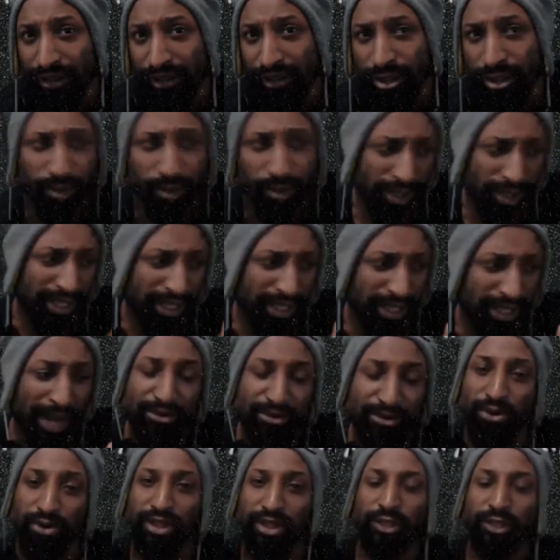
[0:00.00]
You wanna stop
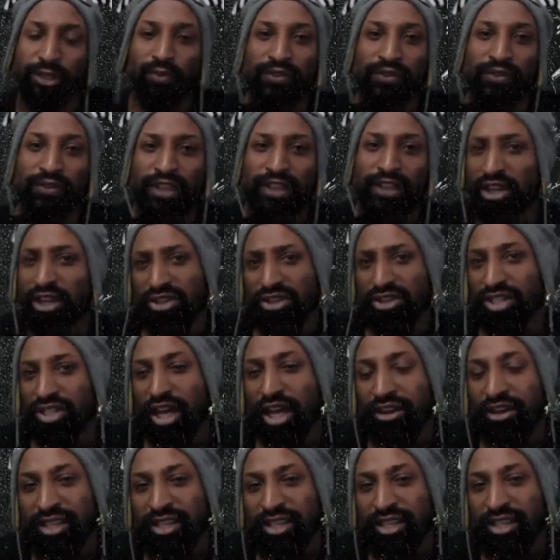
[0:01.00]
doing this one thing, just
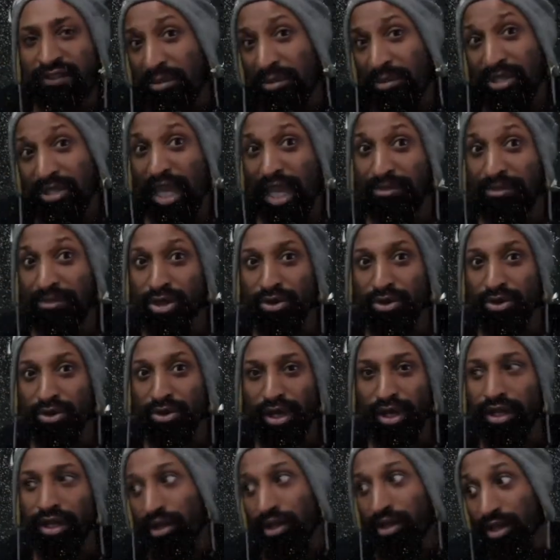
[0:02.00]
tell yourself, I'm gonna stop doing
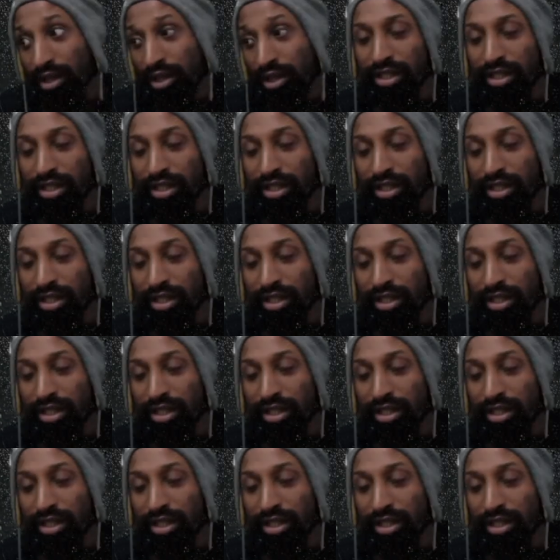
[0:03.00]
it.